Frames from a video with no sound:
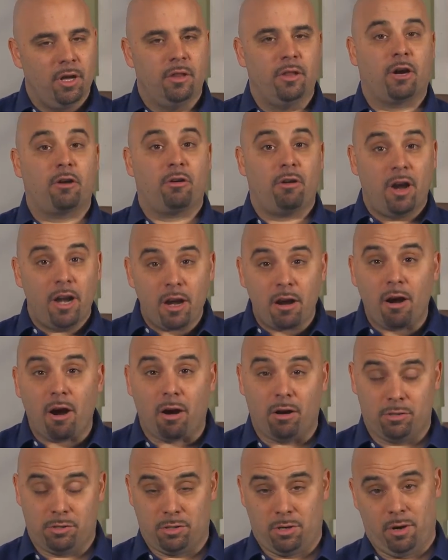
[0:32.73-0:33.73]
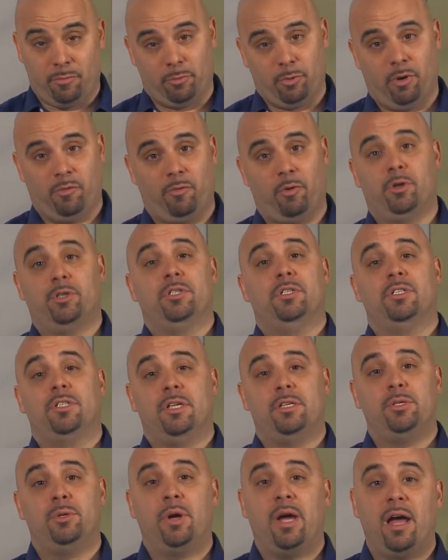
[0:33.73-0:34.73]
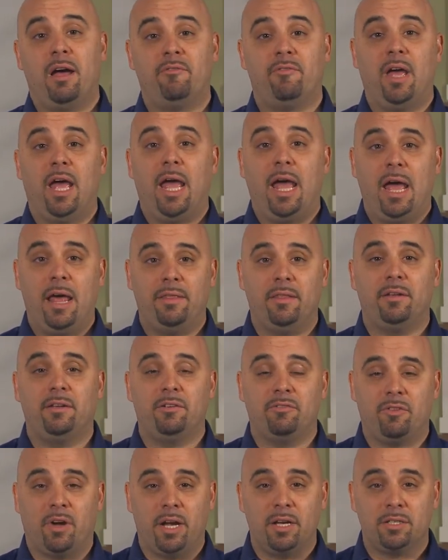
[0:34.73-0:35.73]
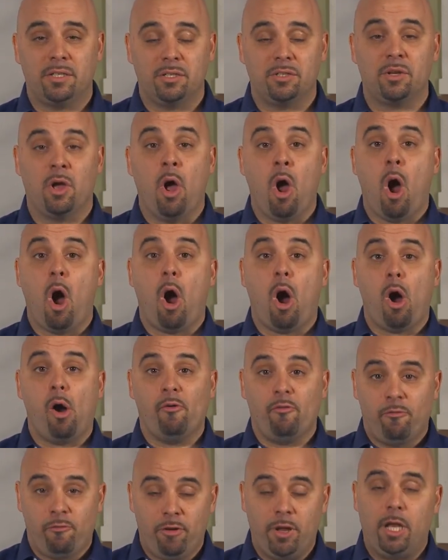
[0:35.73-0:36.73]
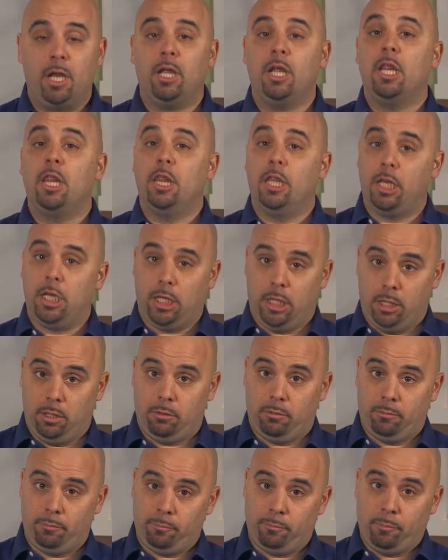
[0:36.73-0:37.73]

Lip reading: the credit card software versions that you have, and the devices fit the need.